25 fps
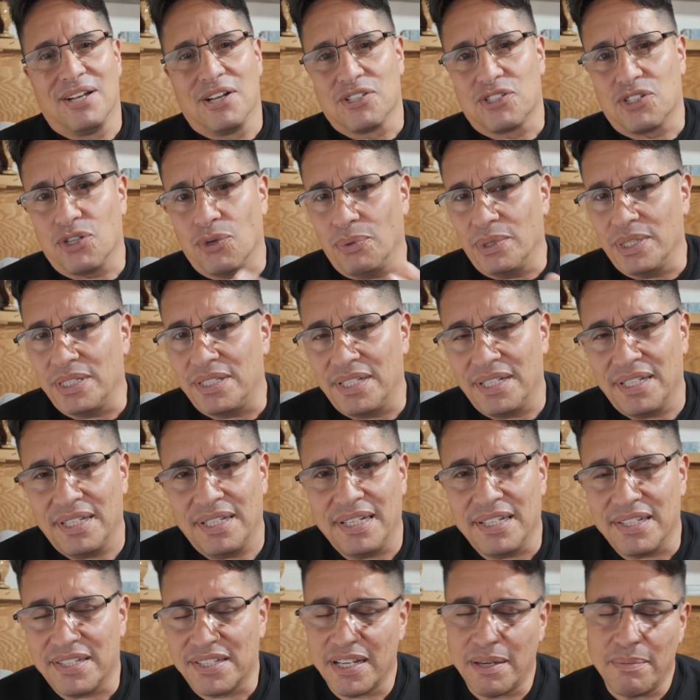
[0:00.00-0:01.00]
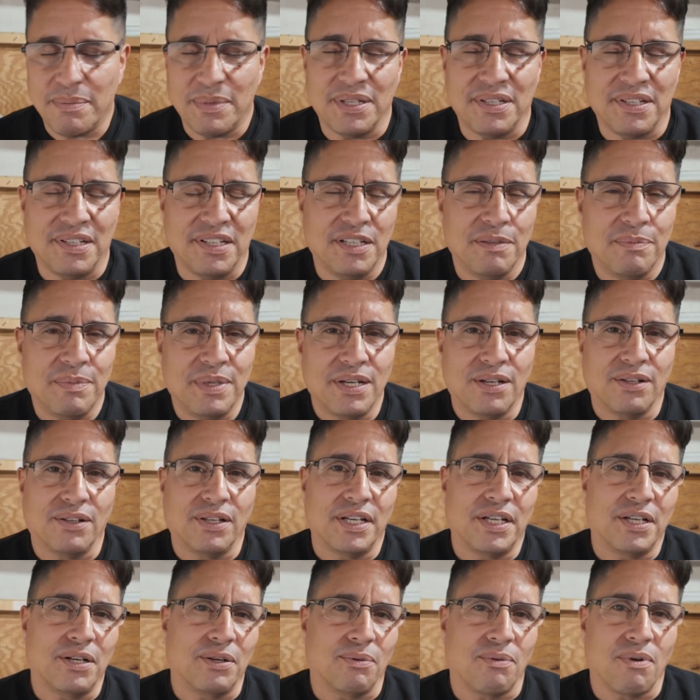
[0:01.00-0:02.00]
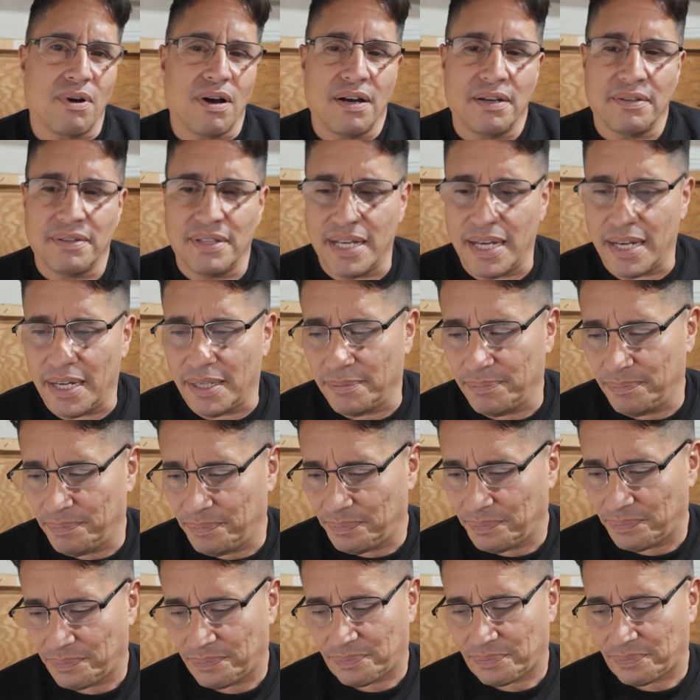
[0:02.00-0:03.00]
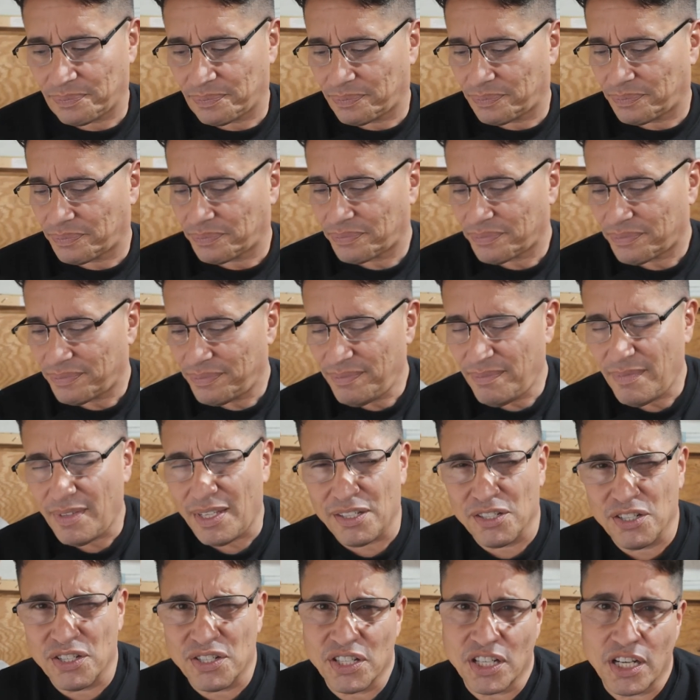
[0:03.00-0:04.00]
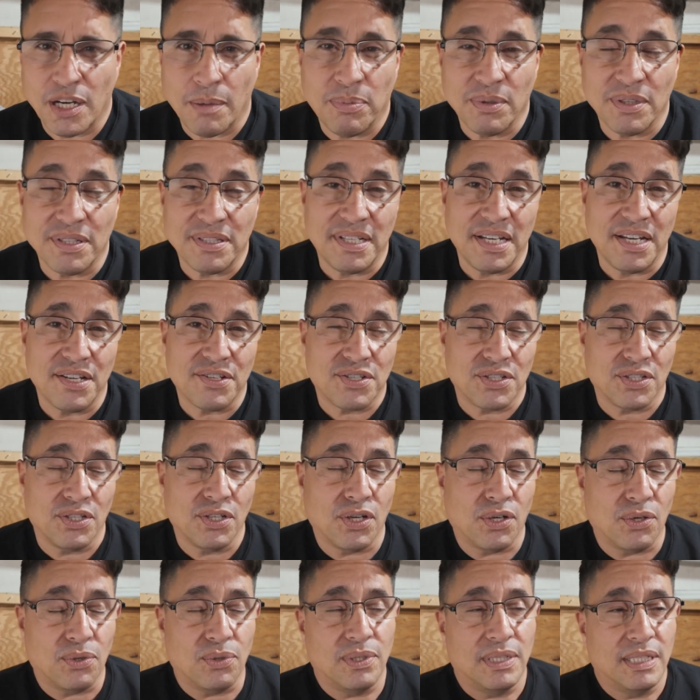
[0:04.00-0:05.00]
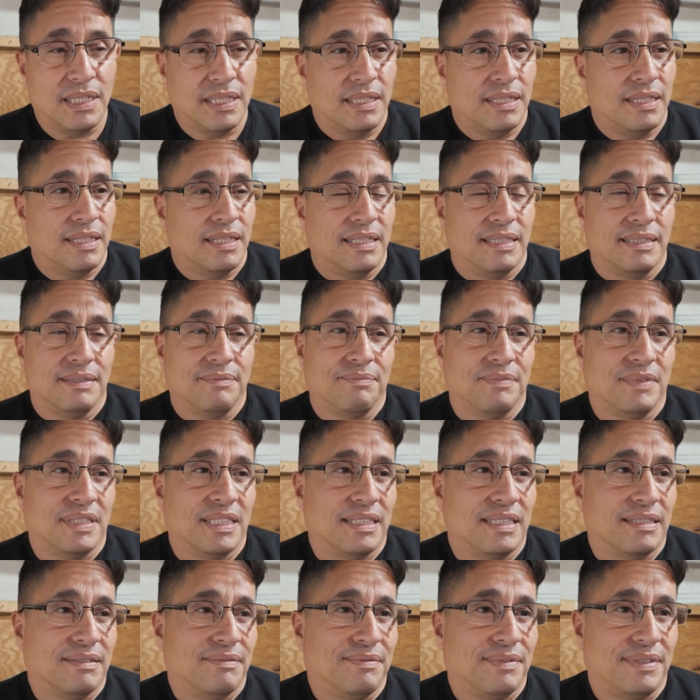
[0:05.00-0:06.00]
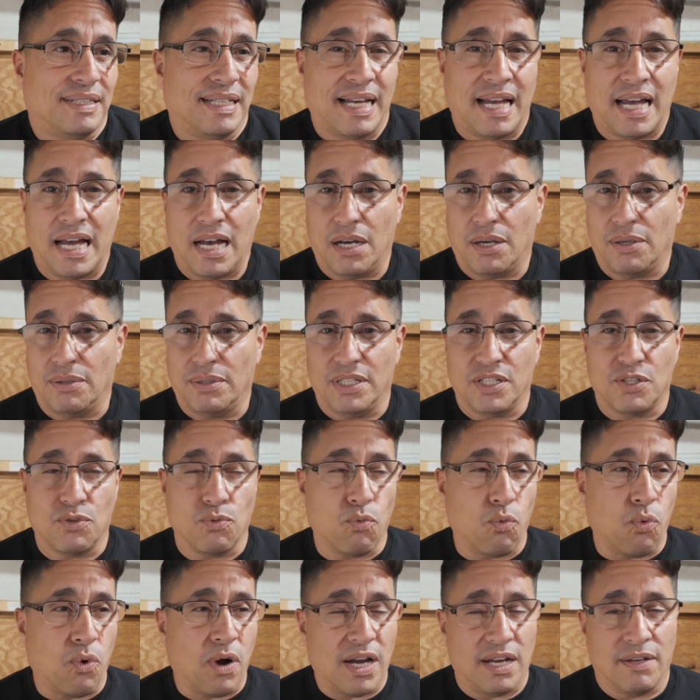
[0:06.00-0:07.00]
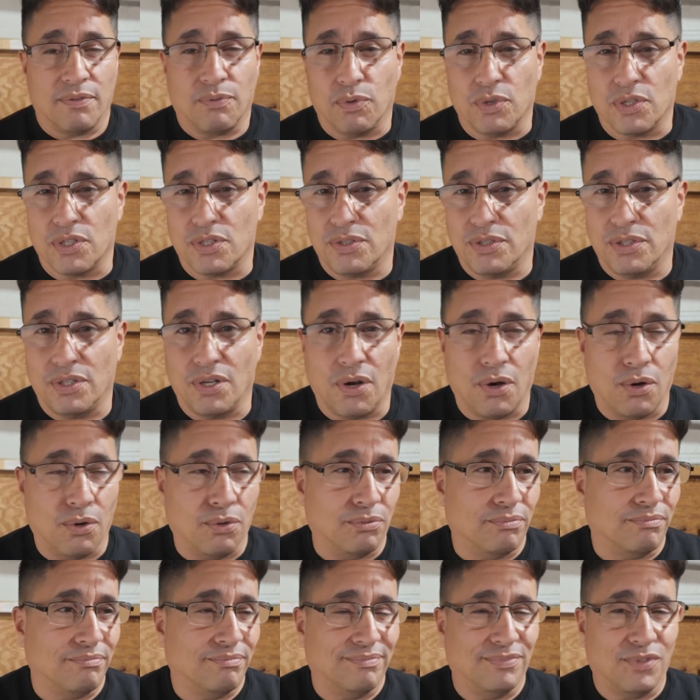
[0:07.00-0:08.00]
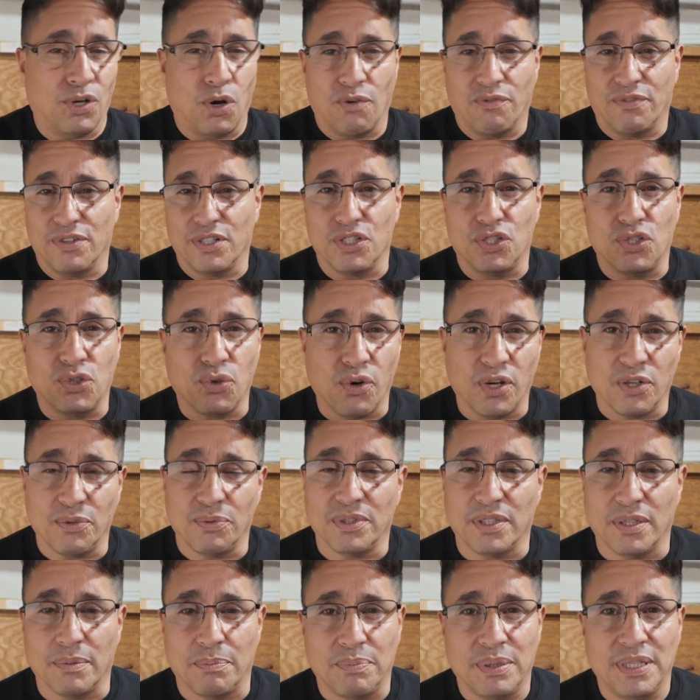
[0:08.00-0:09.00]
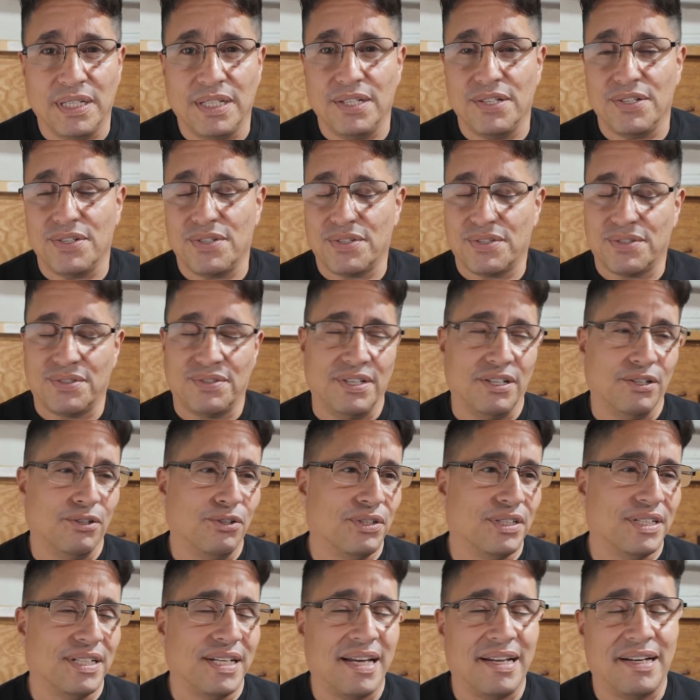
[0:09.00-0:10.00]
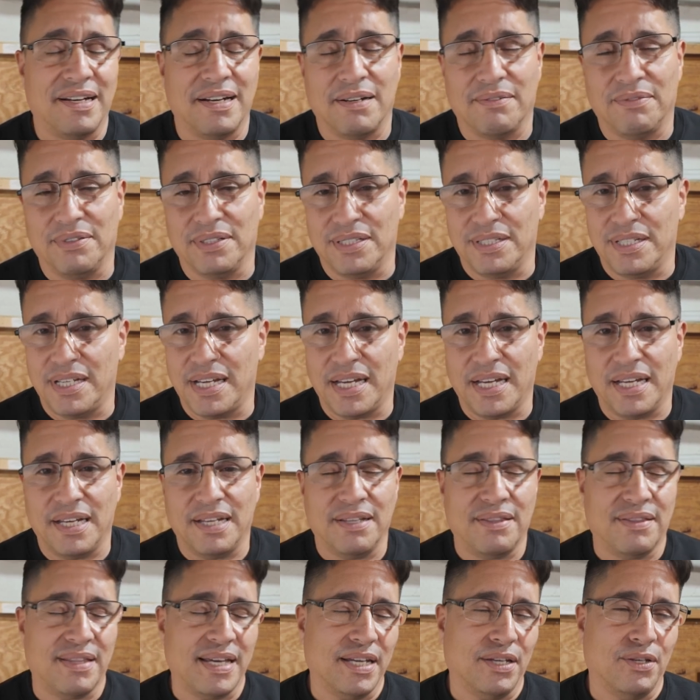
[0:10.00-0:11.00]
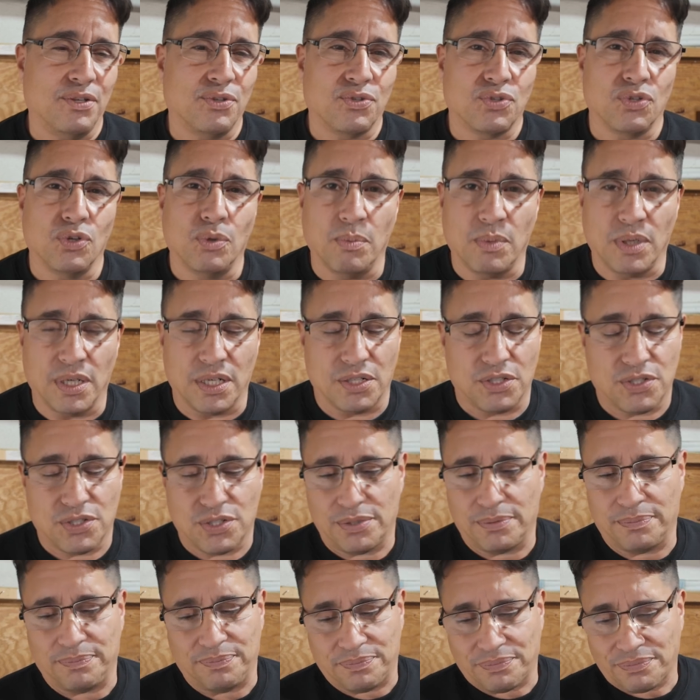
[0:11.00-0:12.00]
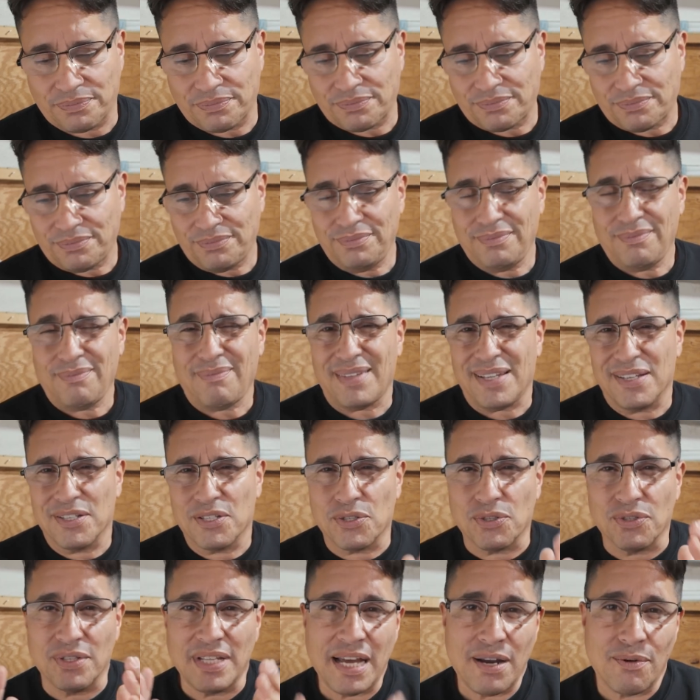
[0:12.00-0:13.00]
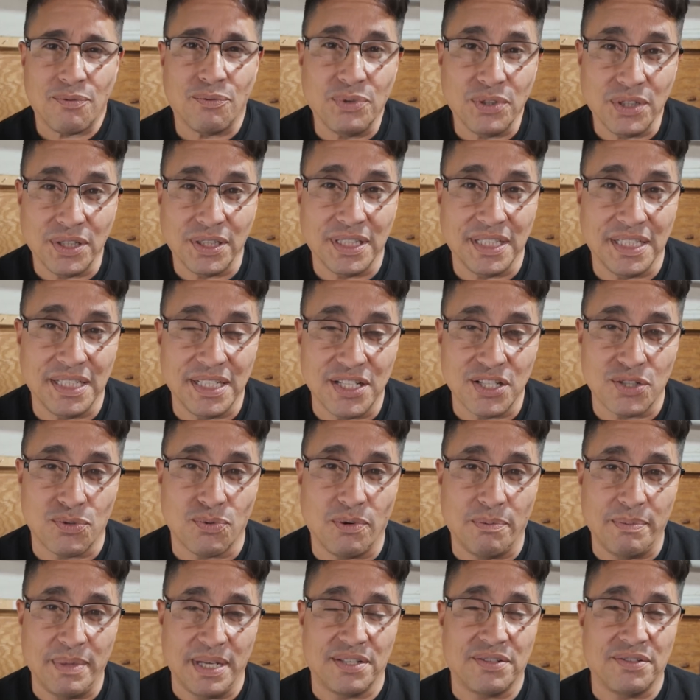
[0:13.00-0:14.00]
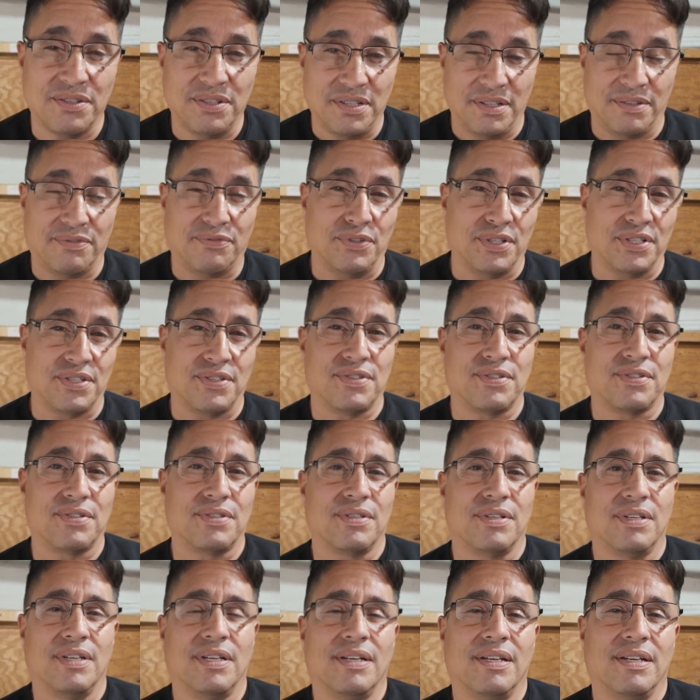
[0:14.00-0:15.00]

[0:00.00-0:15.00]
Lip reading: So we did. He sent me an email later on, that just a couple of days ago, how his wife was, you know, overjoyed with the piece. They're looking at it every day. Thank you so much. So that really is what makes a difference.